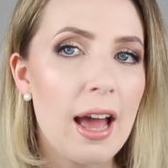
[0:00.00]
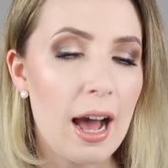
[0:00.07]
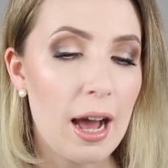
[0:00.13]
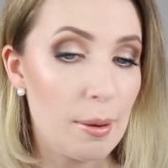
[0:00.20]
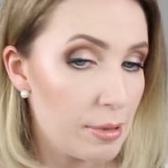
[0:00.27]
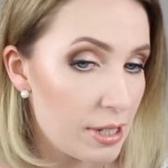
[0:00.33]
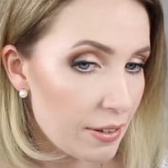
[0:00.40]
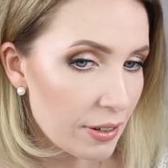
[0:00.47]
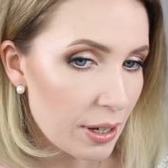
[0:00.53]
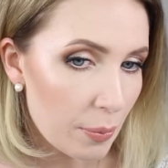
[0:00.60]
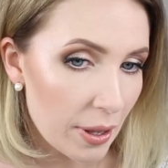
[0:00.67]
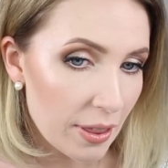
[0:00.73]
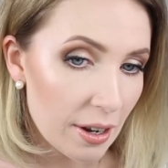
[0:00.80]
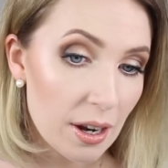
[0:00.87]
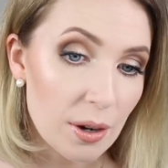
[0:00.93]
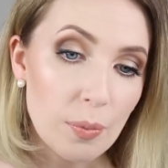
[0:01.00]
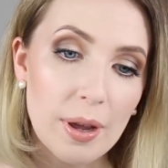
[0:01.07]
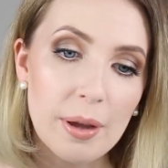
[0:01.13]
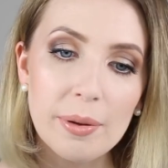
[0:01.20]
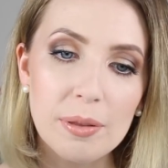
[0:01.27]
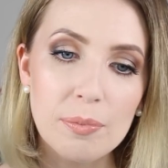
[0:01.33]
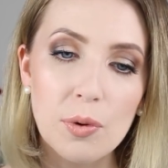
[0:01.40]
Um, definitely one that I'd
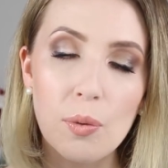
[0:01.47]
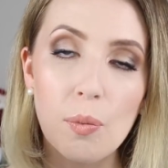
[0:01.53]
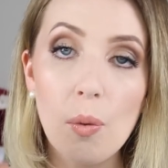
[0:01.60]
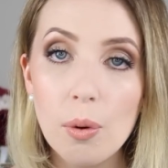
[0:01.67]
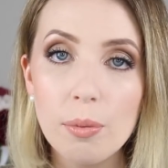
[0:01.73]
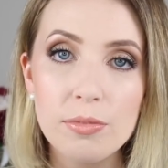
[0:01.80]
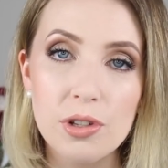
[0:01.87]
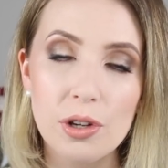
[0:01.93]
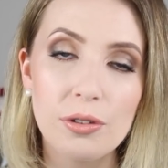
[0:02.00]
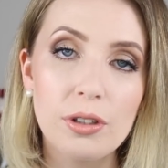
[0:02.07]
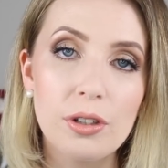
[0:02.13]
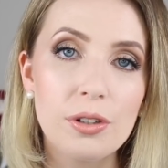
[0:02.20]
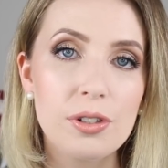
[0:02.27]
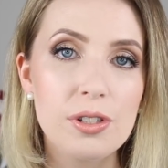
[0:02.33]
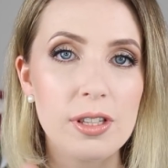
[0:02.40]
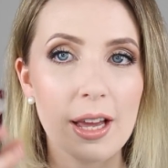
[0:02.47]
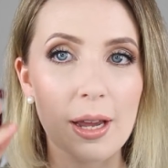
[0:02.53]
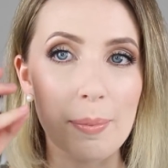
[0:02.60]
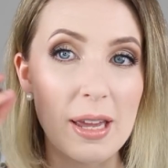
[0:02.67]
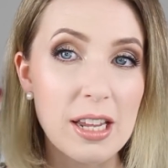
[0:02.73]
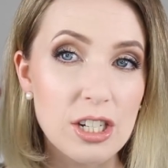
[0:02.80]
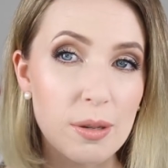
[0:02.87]
wear with more warm tone looks,
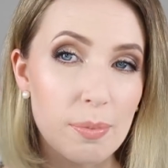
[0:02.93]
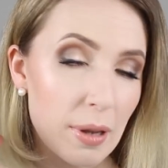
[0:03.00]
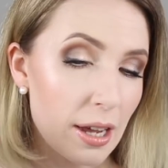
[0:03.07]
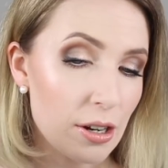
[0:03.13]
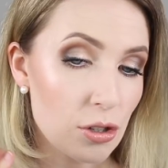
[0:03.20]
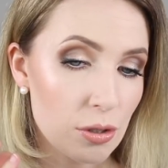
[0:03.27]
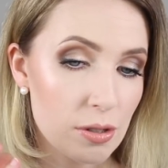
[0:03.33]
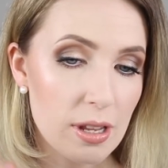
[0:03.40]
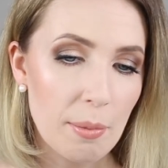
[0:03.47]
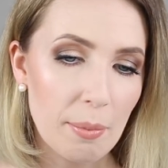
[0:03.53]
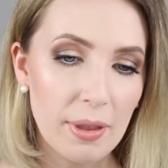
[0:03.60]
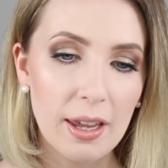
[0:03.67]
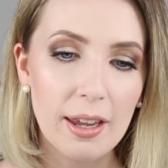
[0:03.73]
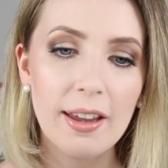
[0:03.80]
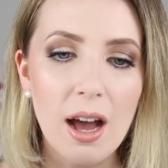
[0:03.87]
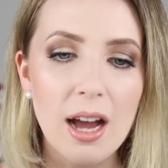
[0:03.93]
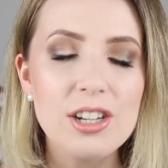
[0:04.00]
like a peachy blush or something.